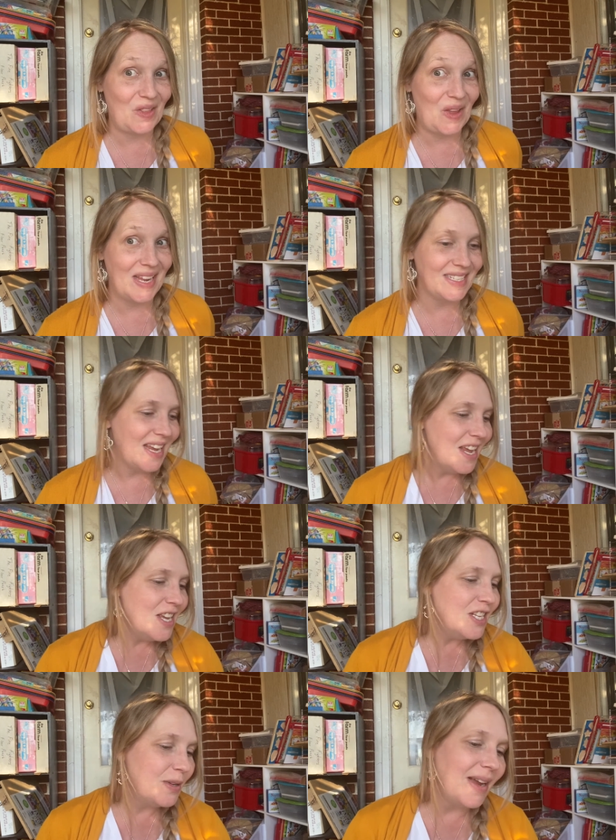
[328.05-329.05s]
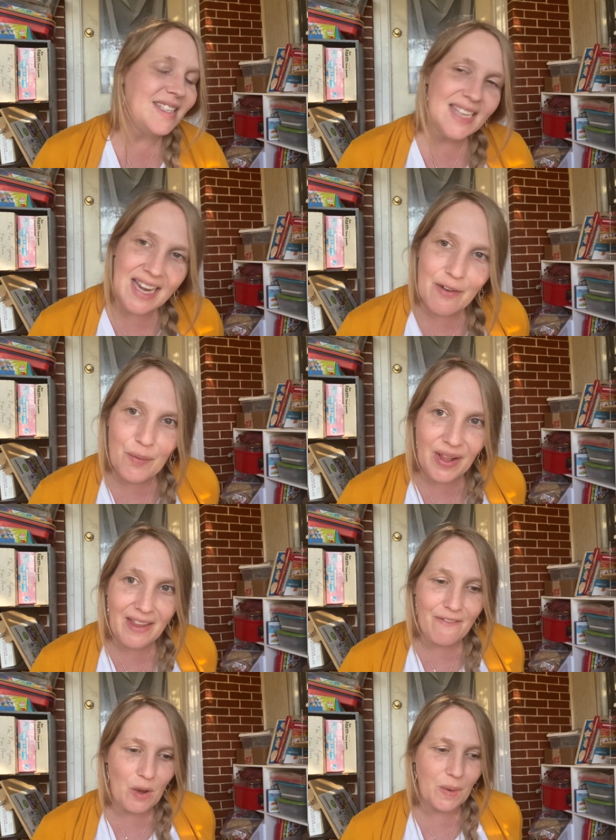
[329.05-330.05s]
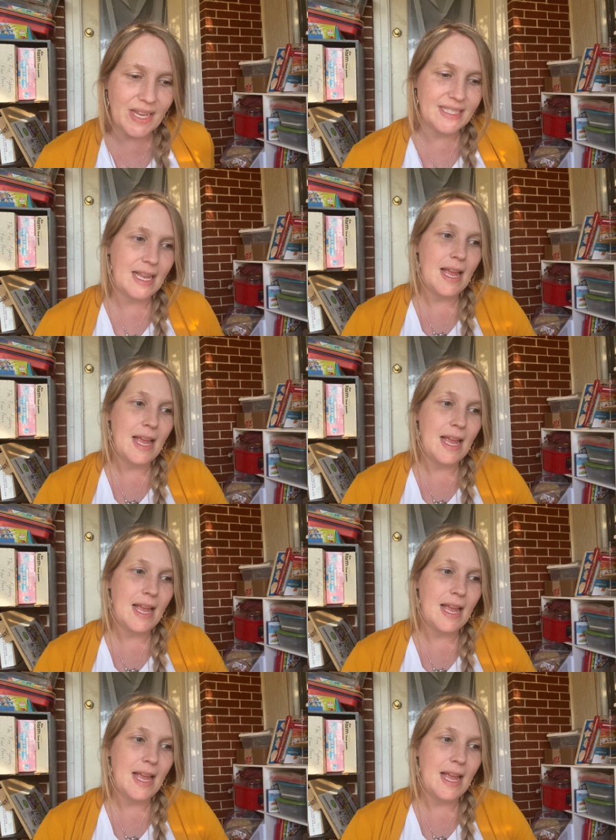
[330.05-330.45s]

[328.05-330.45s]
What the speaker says: a lot. So I didn't really focus